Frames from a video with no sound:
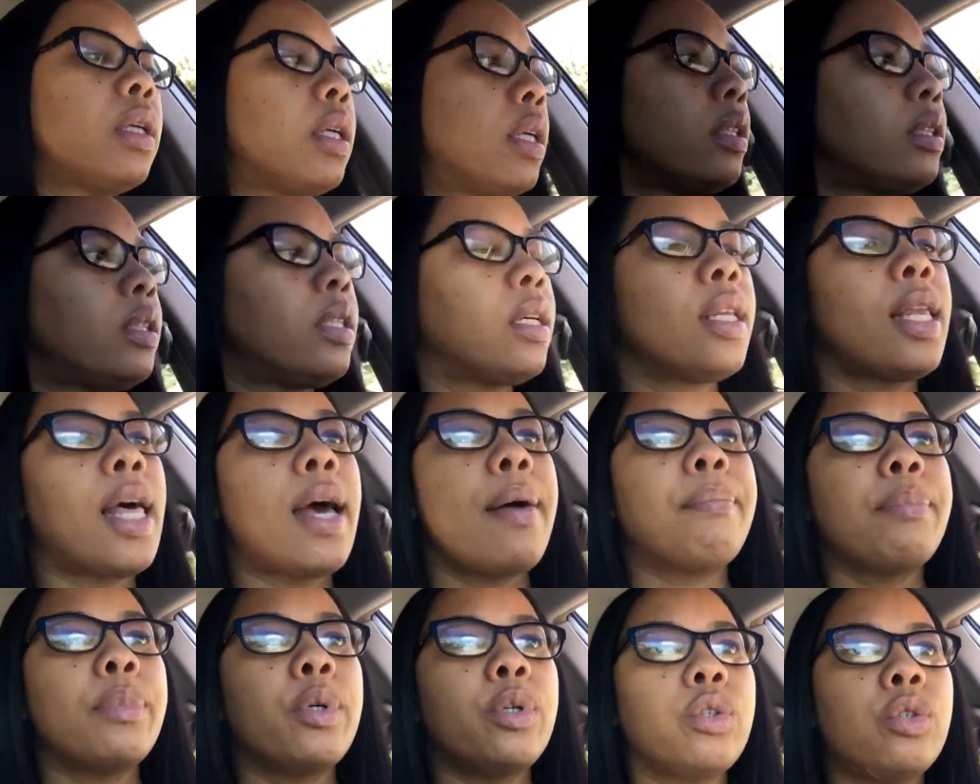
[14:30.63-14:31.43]
until
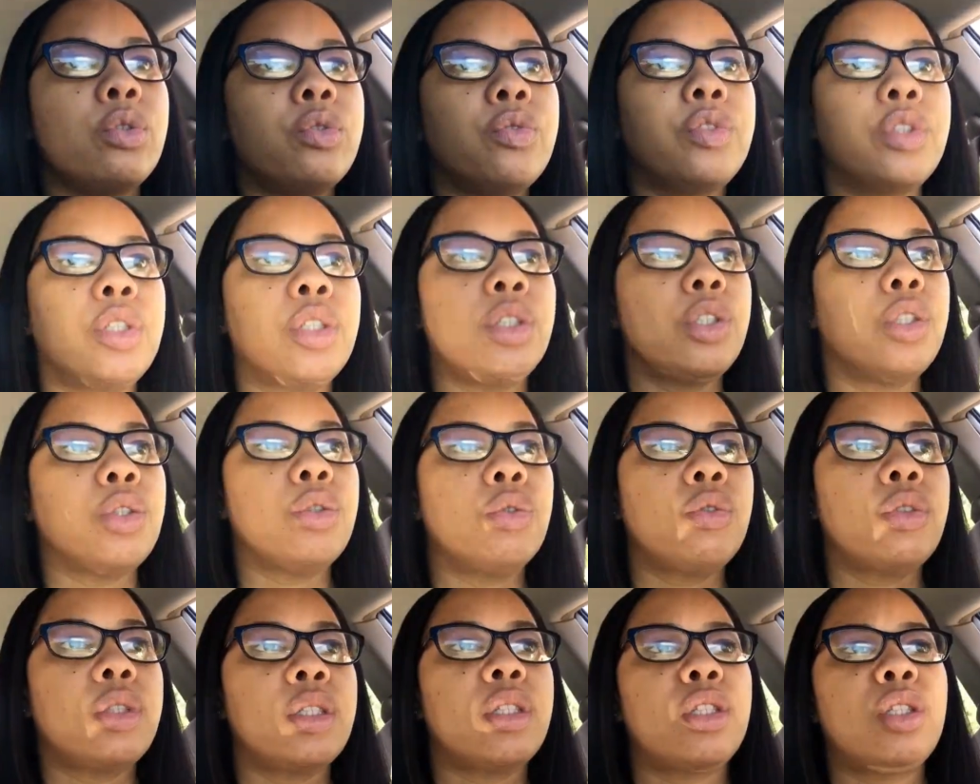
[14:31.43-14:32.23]
I moved to
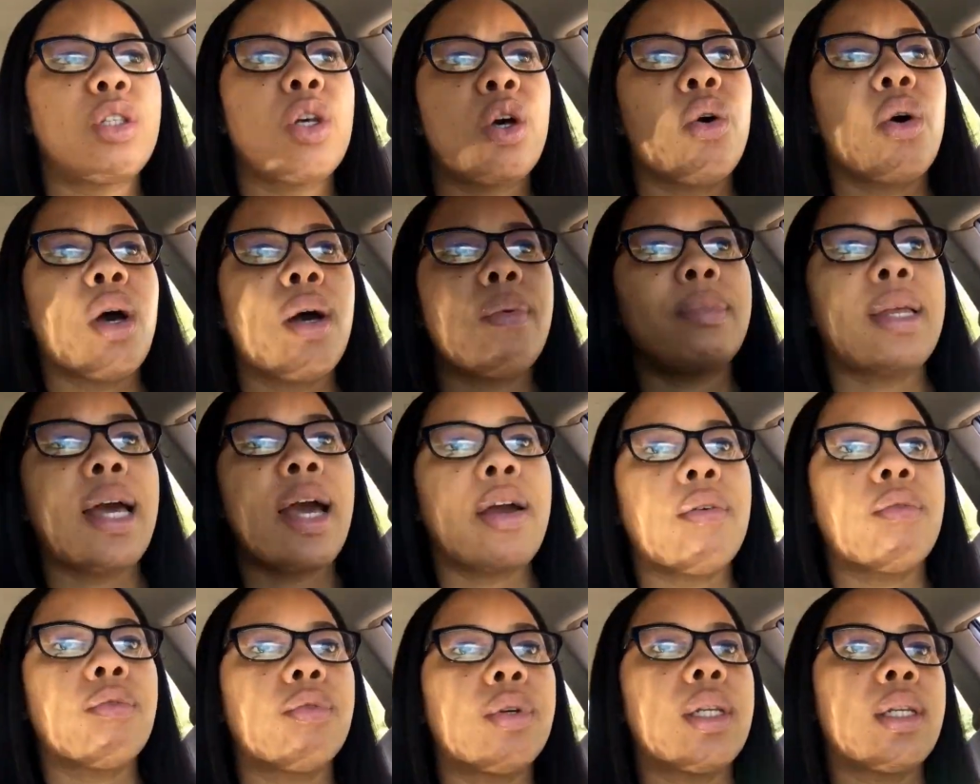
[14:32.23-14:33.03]
use it, so I'm
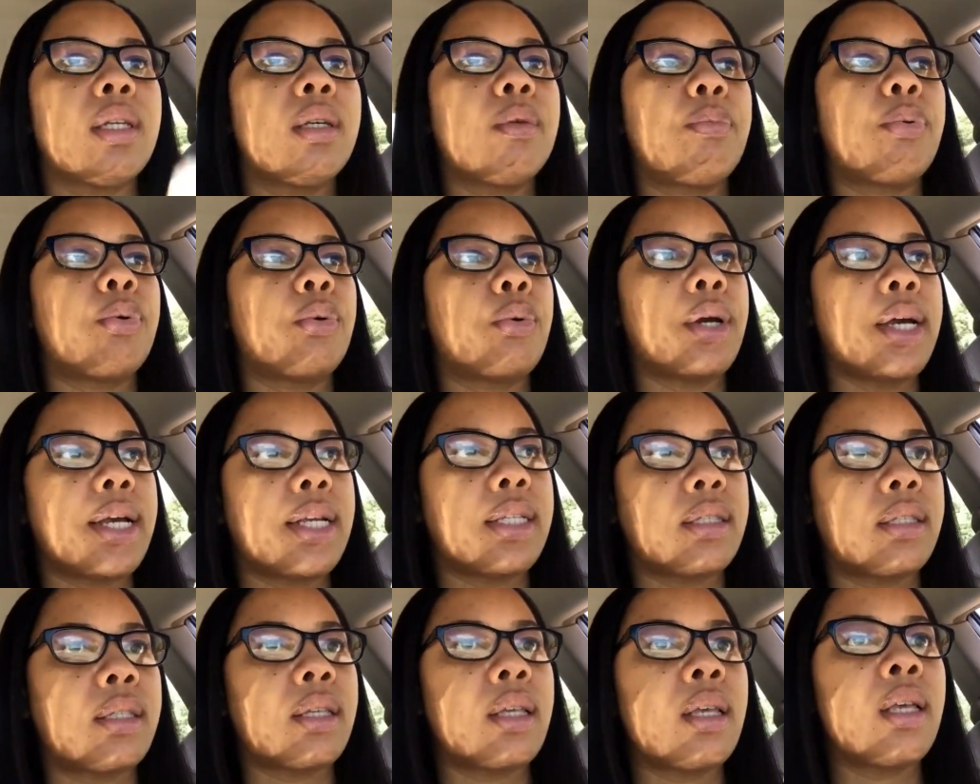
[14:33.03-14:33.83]
not really
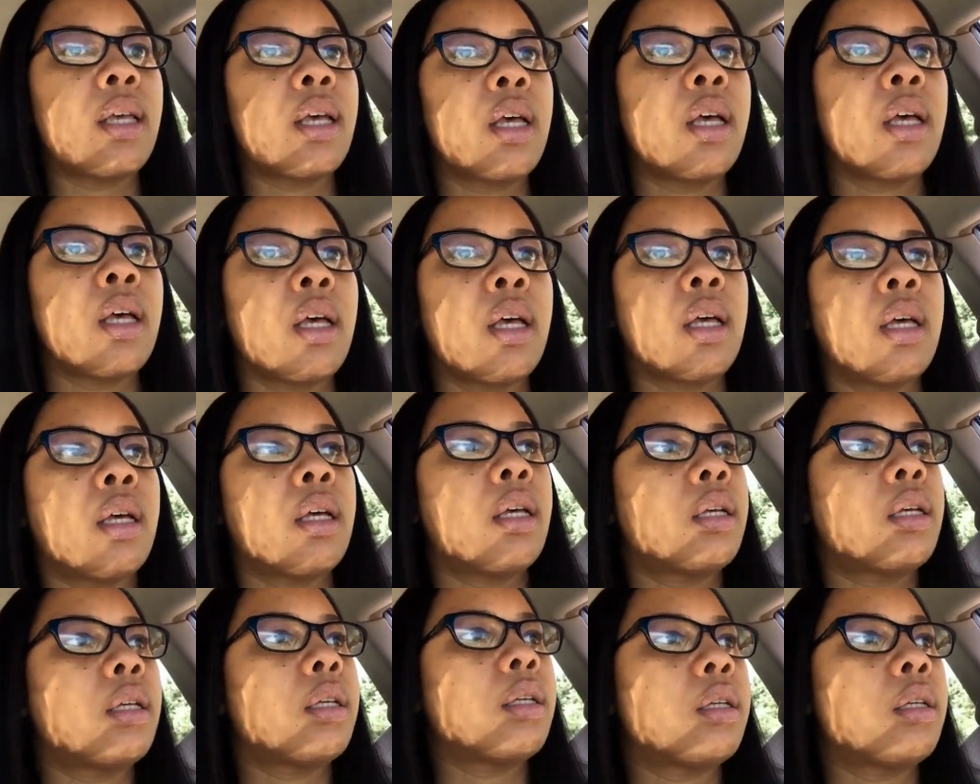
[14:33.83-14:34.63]
pressed
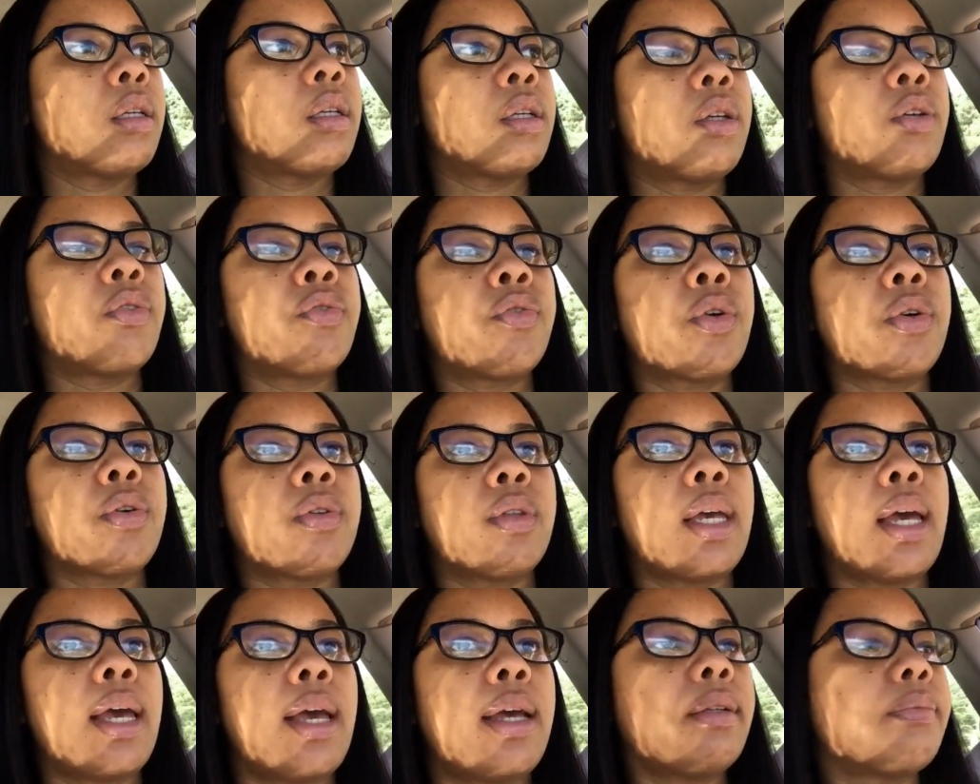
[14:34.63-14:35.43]
for
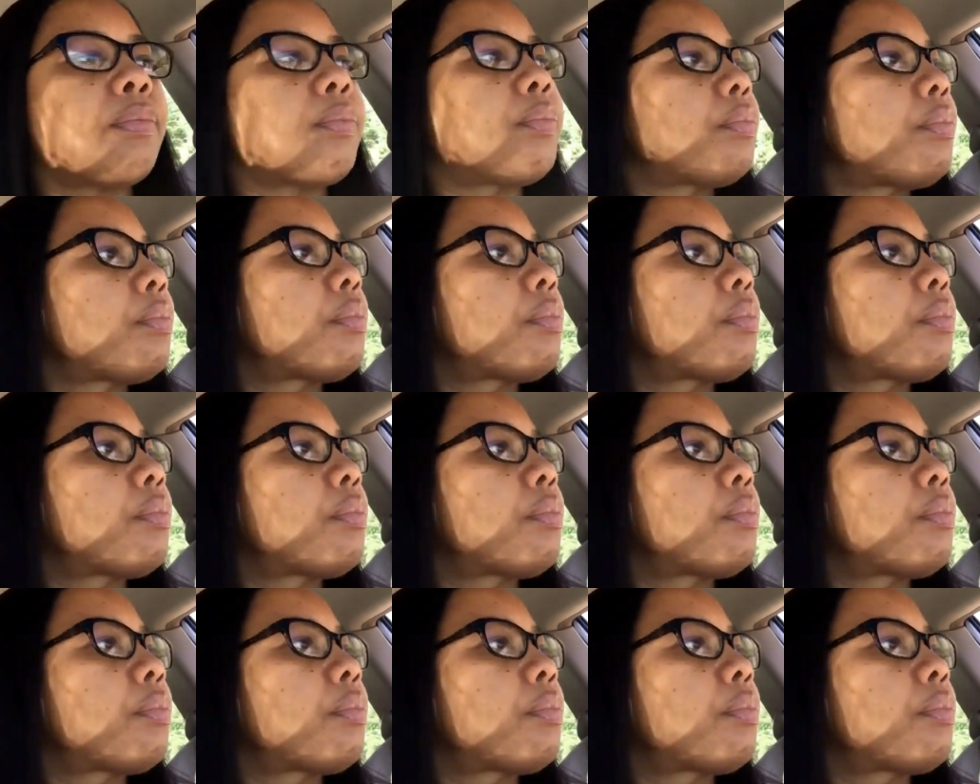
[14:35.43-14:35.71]
that.